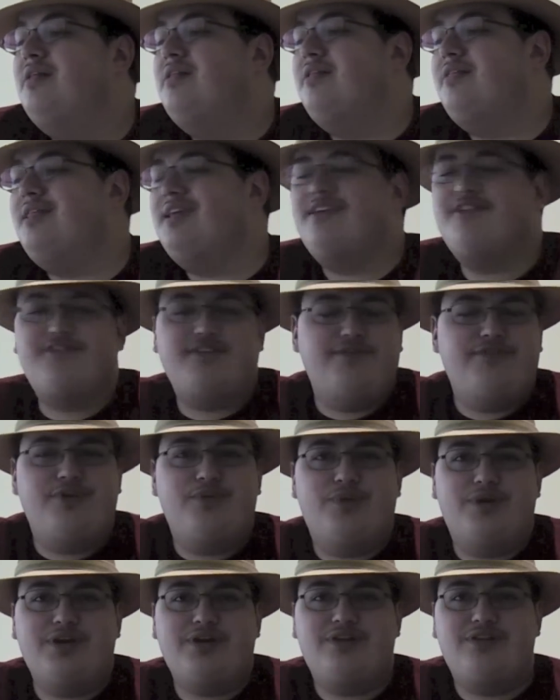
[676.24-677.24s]
the thing is, if
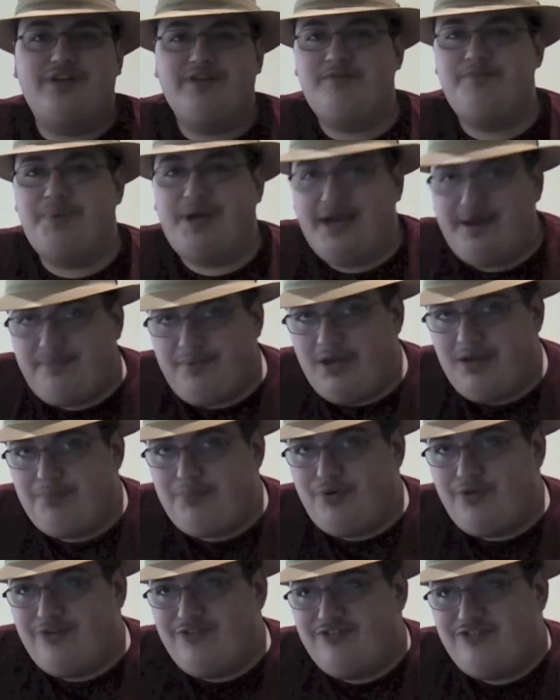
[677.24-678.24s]
you want to collect
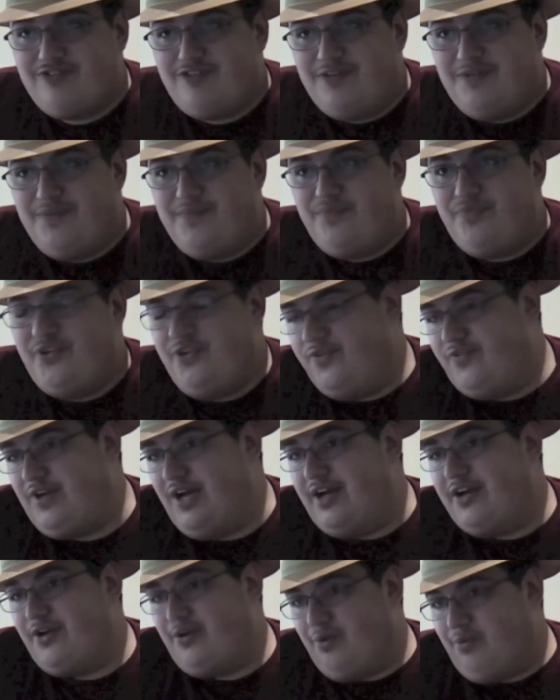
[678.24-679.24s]
Batman books, you've
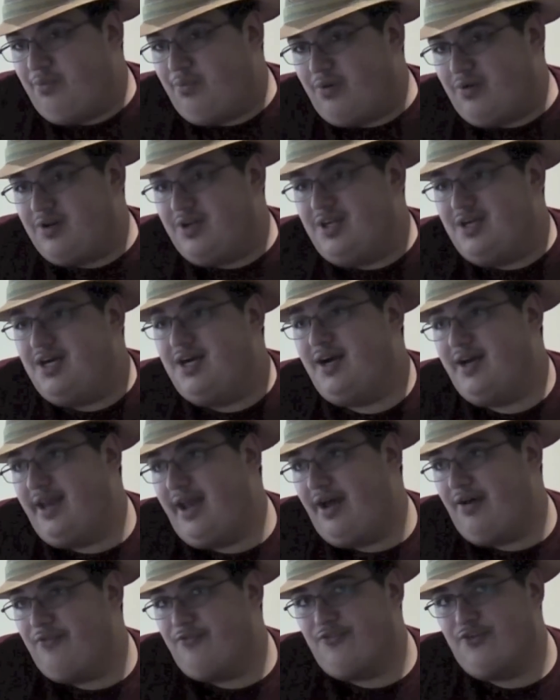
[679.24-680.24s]
got your work
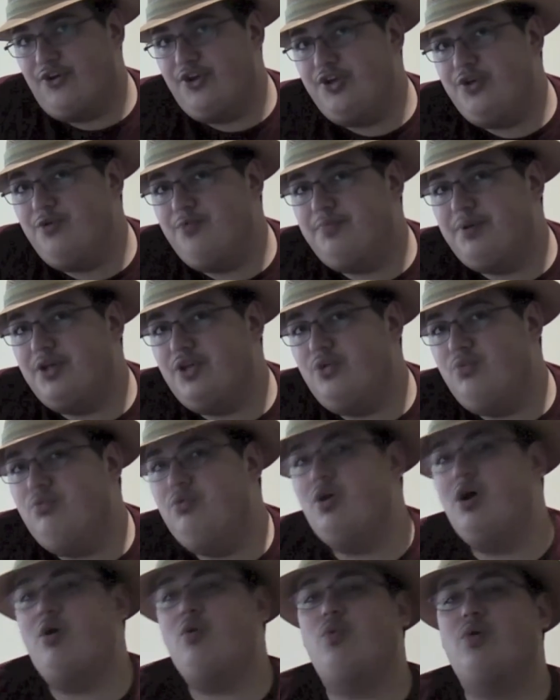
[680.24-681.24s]
cut out for you, but you
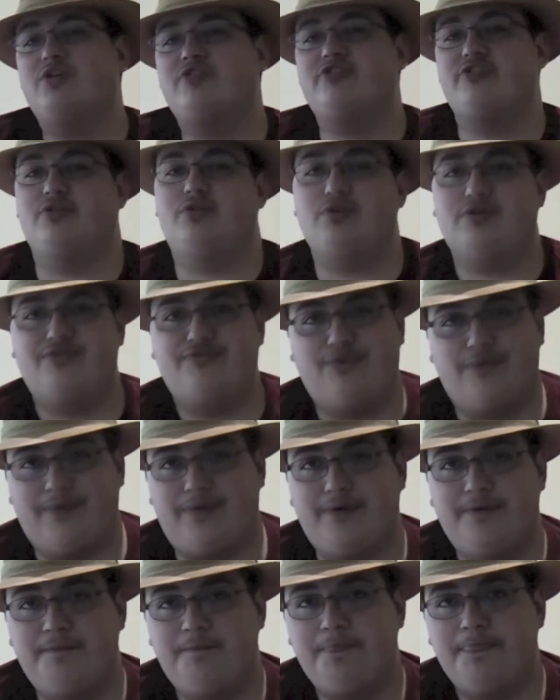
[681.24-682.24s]
know what to look
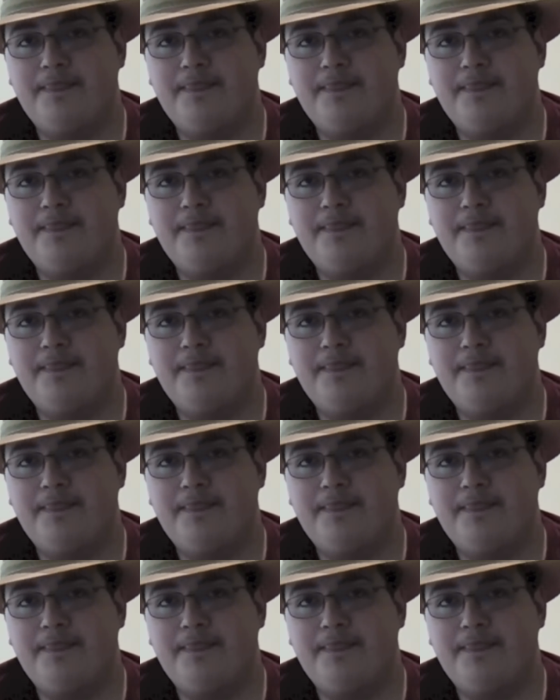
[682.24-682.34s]
for.